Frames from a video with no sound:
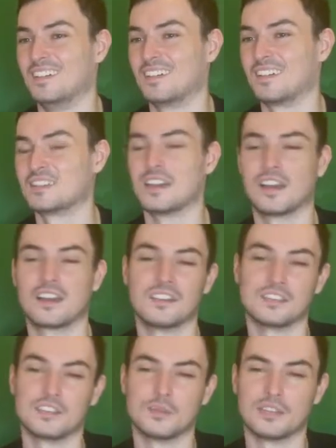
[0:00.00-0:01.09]
Because I can't
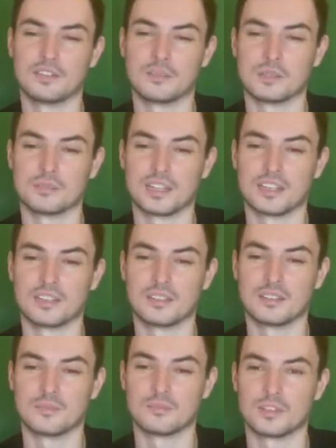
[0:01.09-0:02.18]
see a way for them to break
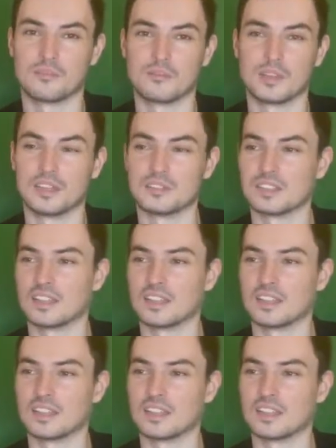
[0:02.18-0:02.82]
through my Lotic